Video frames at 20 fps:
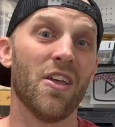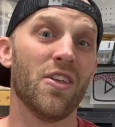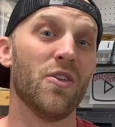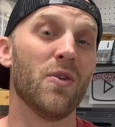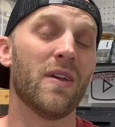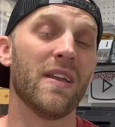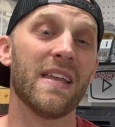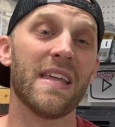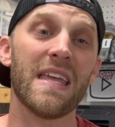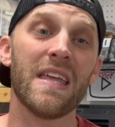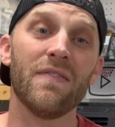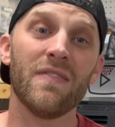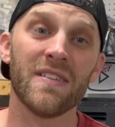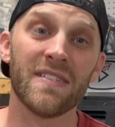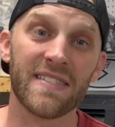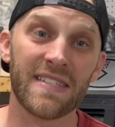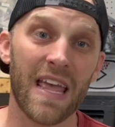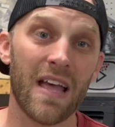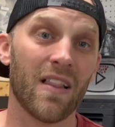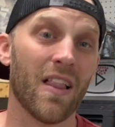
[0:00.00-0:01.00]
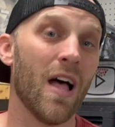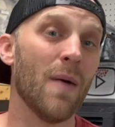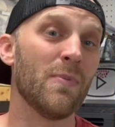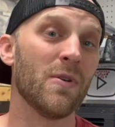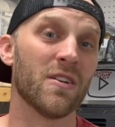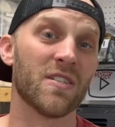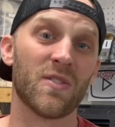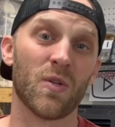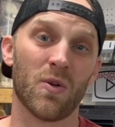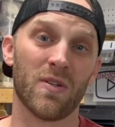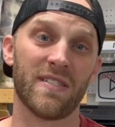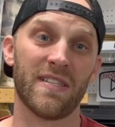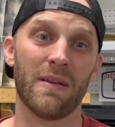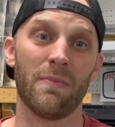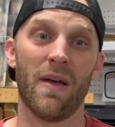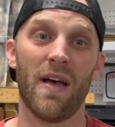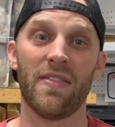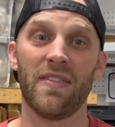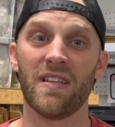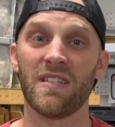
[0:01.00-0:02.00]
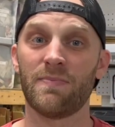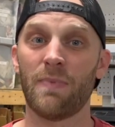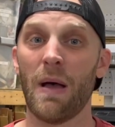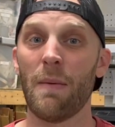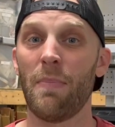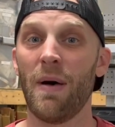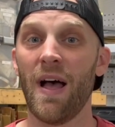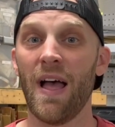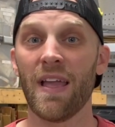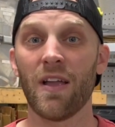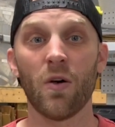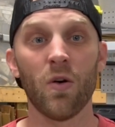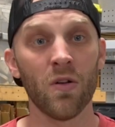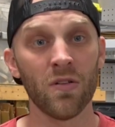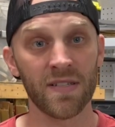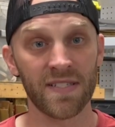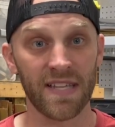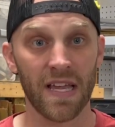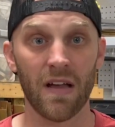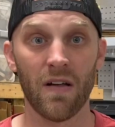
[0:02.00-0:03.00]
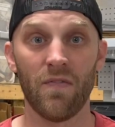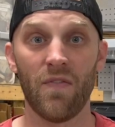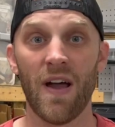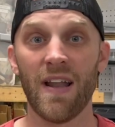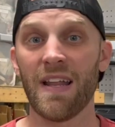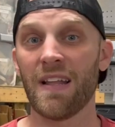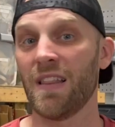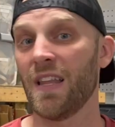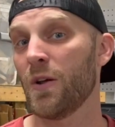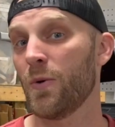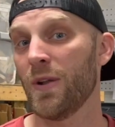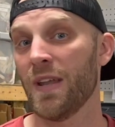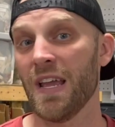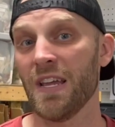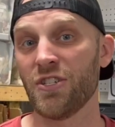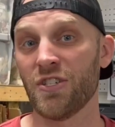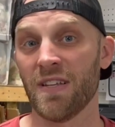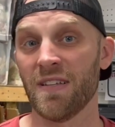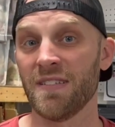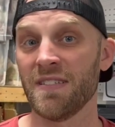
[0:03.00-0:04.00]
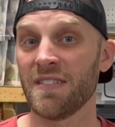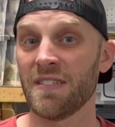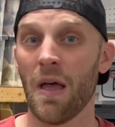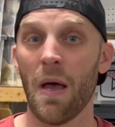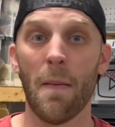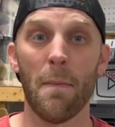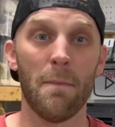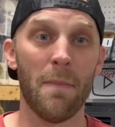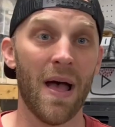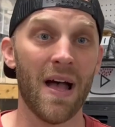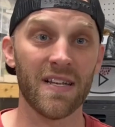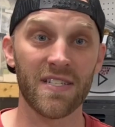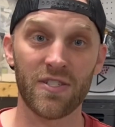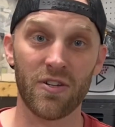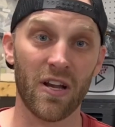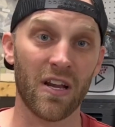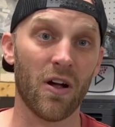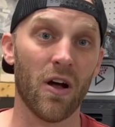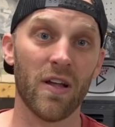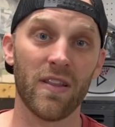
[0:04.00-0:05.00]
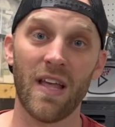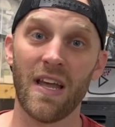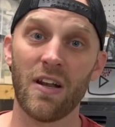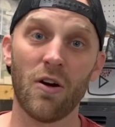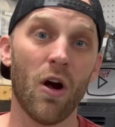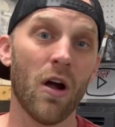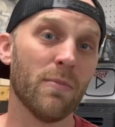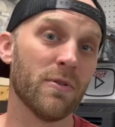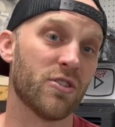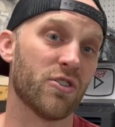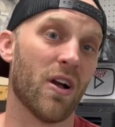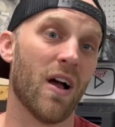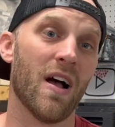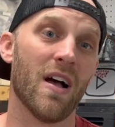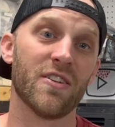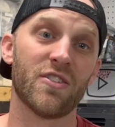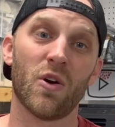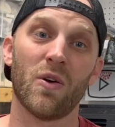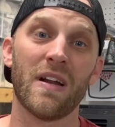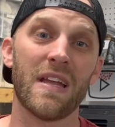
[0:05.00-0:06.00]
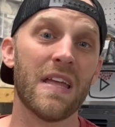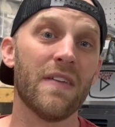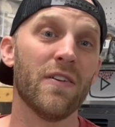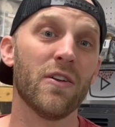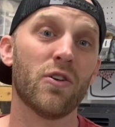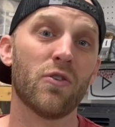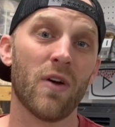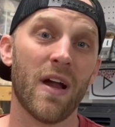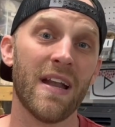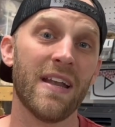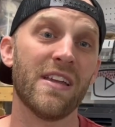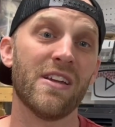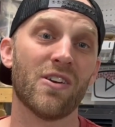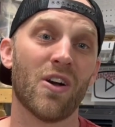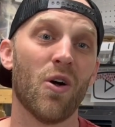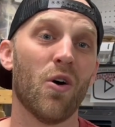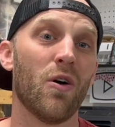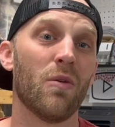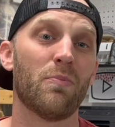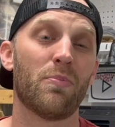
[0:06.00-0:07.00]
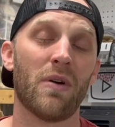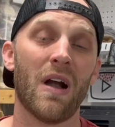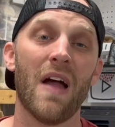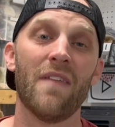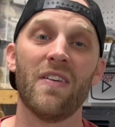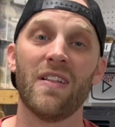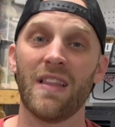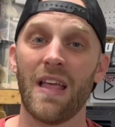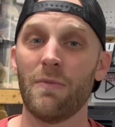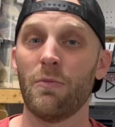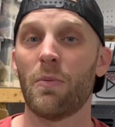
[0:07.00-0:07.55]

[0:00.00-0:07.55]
You can even scale up your sourcing methods by buying wholesale, finding liquidations, mastering online arbitrage, or even creating your own private label